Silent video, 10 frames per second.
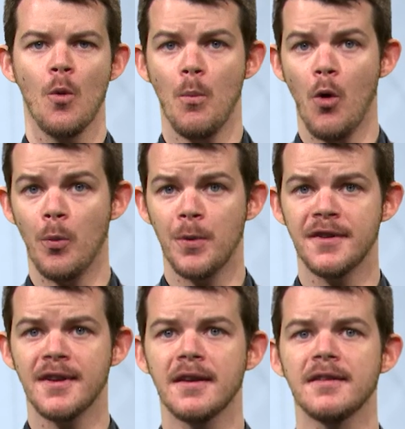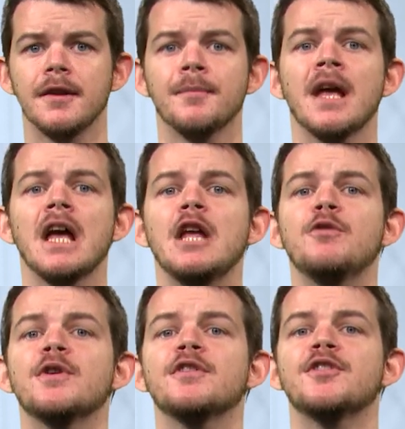More precisely, if
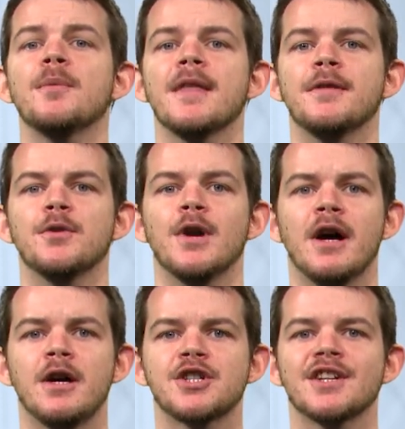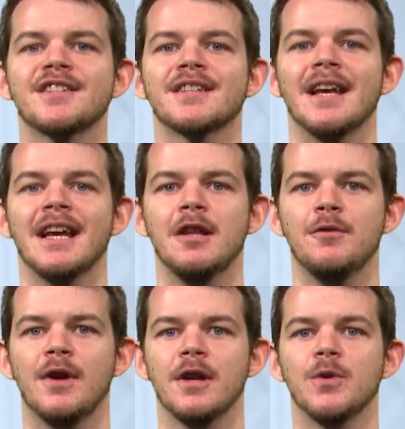we assume that the largest
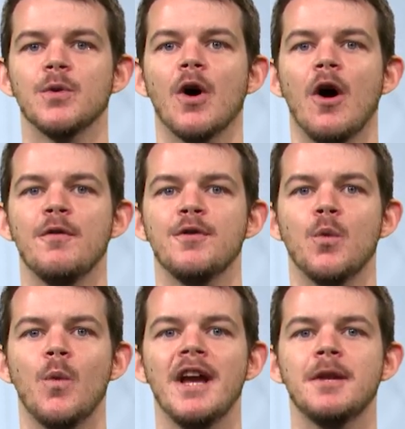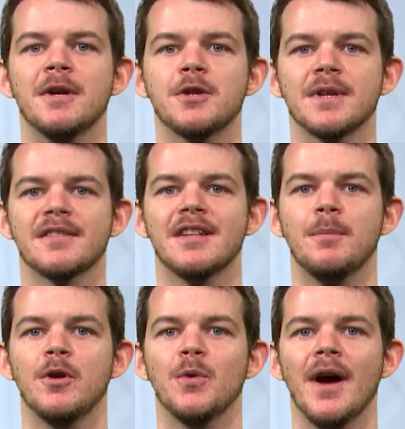eigenvalue of the weight matrix
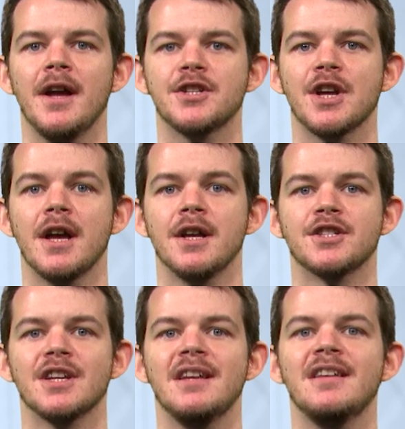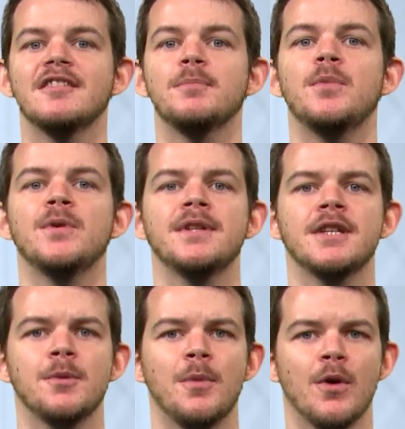WHH is
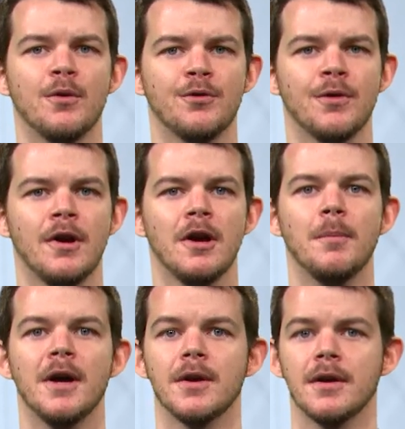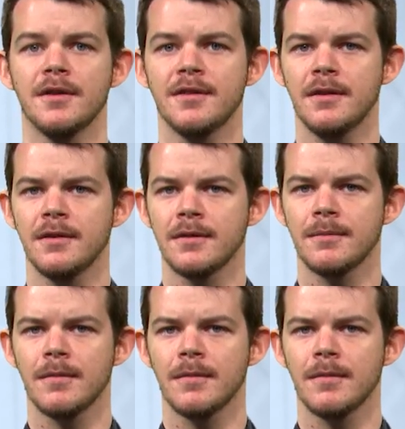bounded above by a constant,